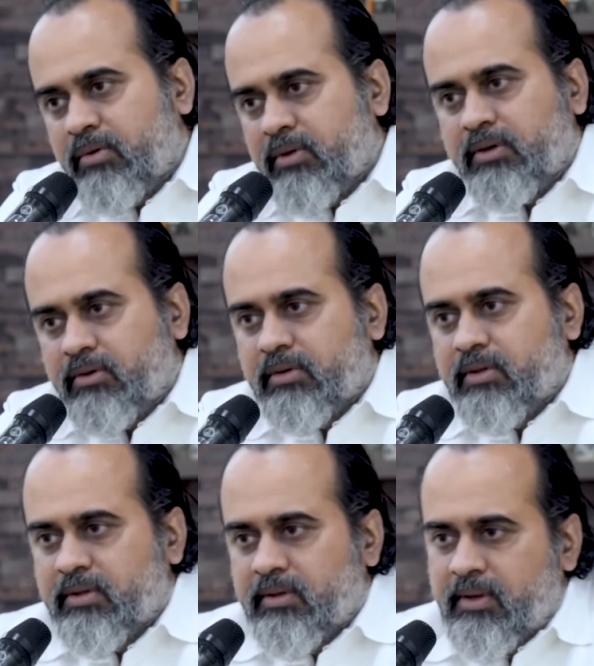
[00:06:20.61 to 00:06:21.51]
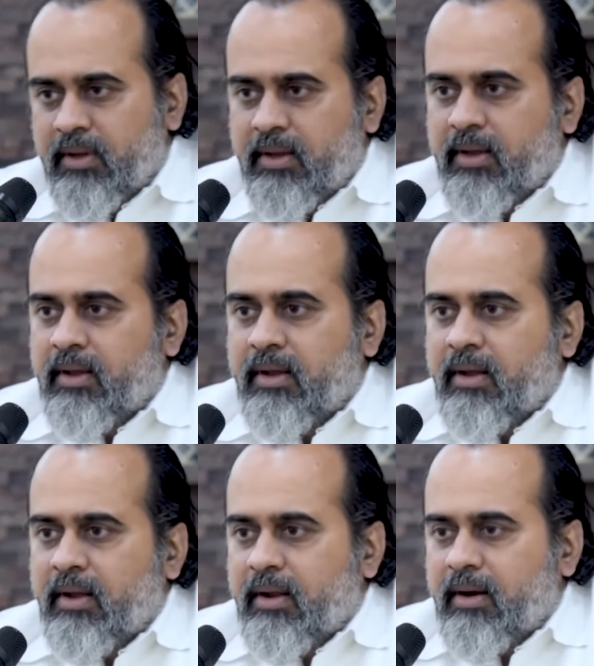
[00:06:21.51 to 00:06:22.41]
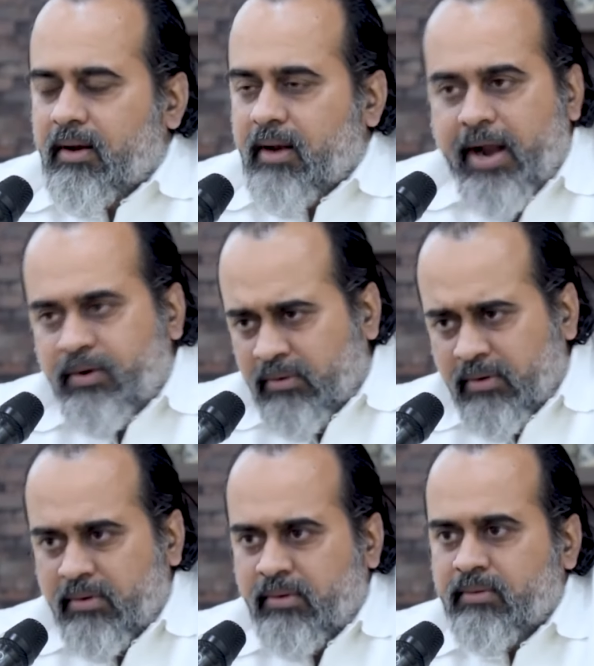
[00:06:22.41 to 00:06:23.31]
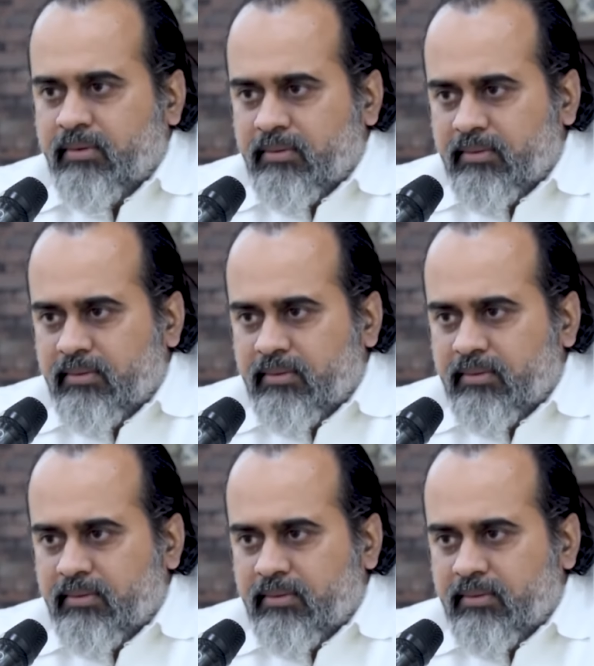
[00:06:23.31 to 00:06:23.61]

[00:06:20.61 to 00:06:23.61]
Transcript: to the truth? I do not know.